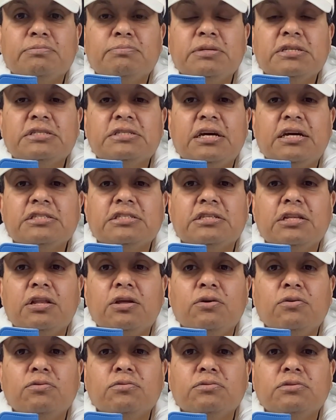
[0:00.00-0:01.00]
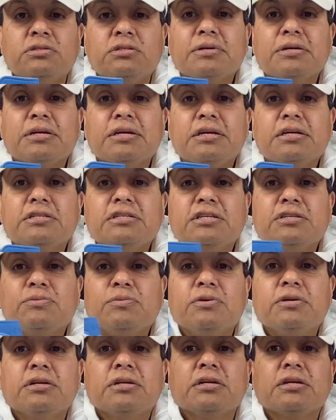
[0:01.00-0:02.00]
Spizike Lows. Again, just
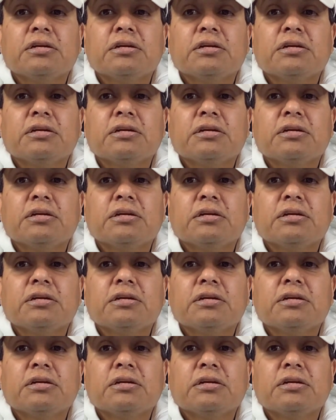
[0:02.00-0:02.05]
wanted